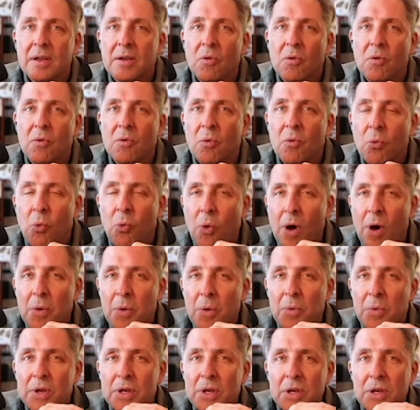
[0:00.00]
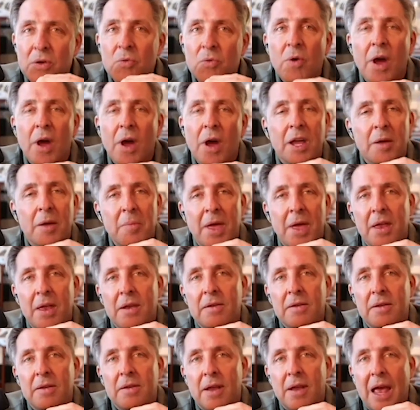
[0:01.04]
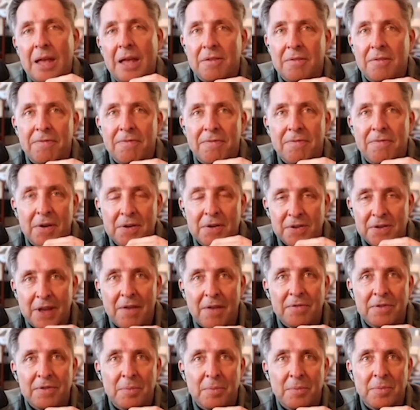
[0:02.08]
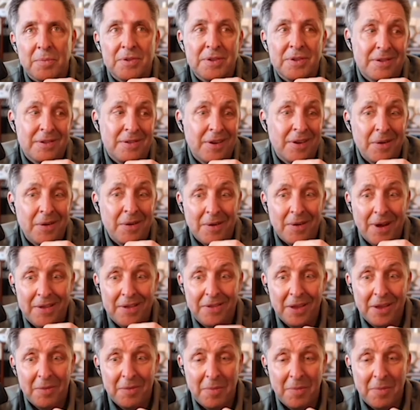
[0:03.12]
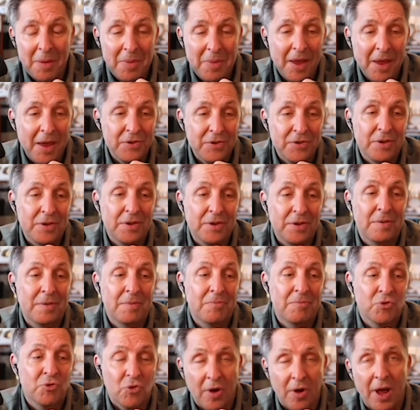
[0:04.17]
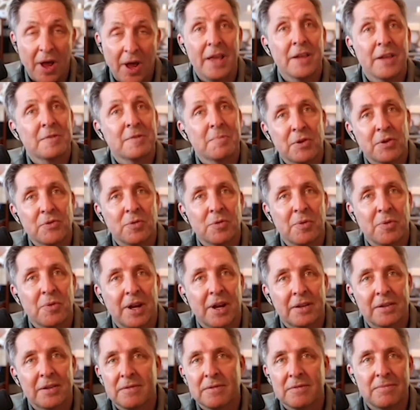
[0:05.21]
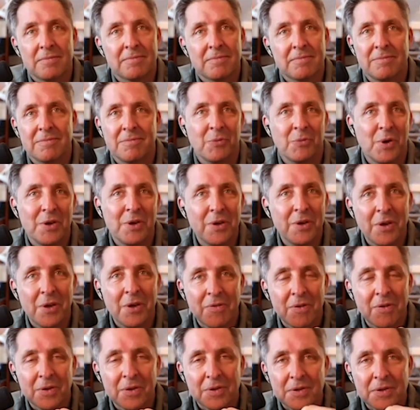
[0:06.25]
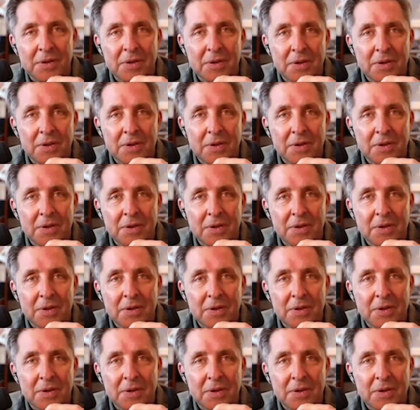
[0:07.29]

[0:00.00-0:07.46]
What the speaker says: What would you recommend as a first step for someone who says, I think maybe I should try a spiritual practice? Where do you go first?